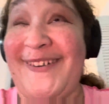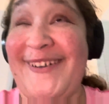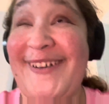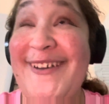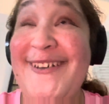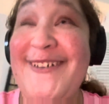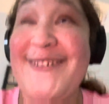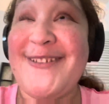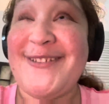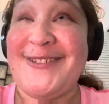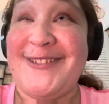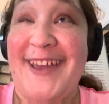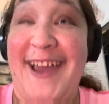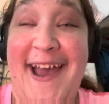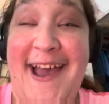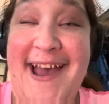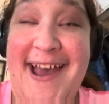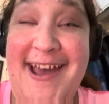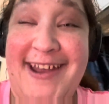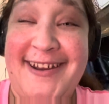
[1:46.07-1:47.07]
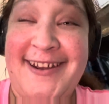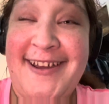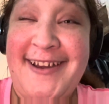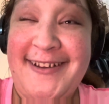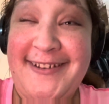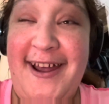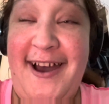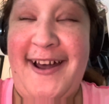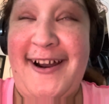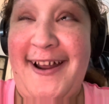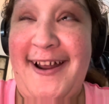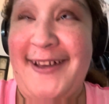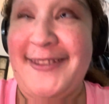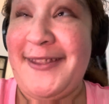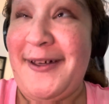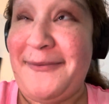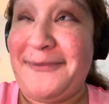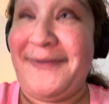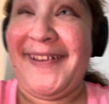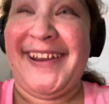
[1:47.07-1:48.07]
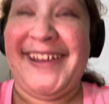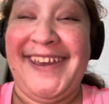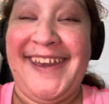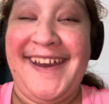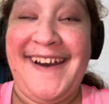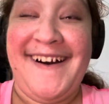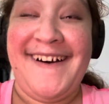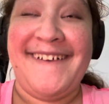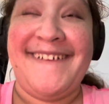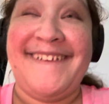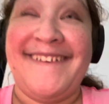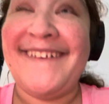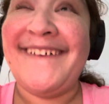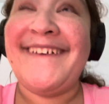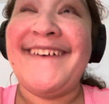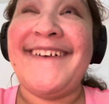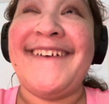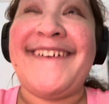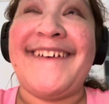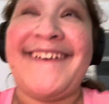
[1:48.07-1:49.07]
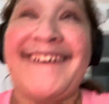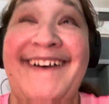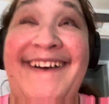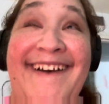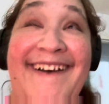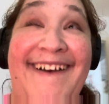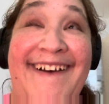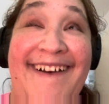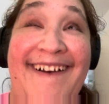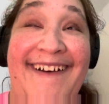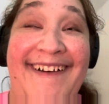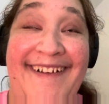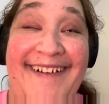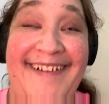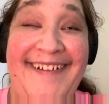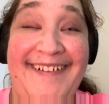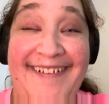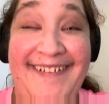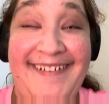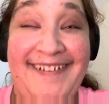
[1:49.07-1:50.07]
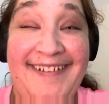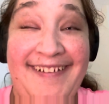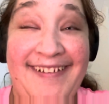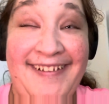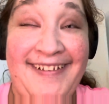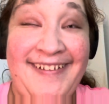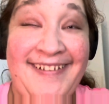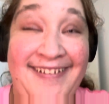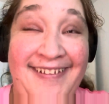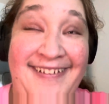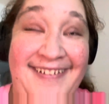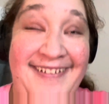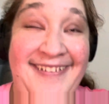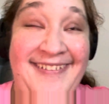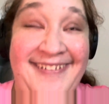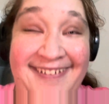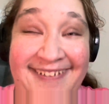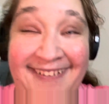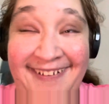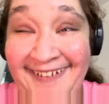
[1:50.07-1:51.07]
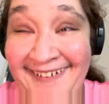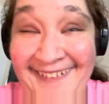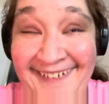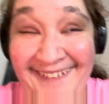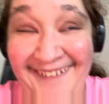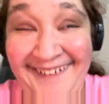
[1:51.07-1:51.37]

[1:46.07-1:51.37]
Oh, Dad, was, uh, not on the video. No, the, the, cleaning lady. Sorry.